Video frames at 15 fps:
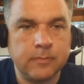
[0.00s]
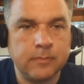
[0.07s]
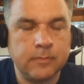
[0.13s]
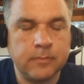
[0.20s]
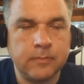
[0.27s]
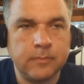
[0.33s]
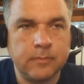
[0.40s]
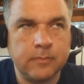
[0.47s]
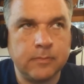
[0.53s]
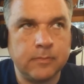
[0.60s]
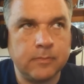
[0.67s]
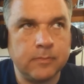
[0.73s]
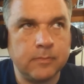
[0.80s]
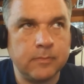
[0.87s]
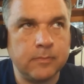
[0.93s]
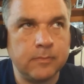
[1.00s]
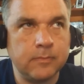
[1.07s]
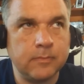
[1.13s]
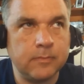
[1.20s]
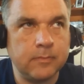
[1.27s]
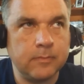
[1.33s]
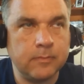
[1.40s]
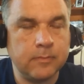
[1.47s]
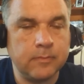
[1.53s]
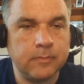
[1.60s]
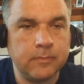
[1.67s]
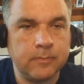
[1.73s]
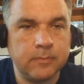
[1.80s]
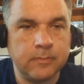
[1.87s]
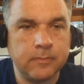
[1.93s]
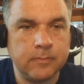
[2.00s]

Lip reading: (not speaking)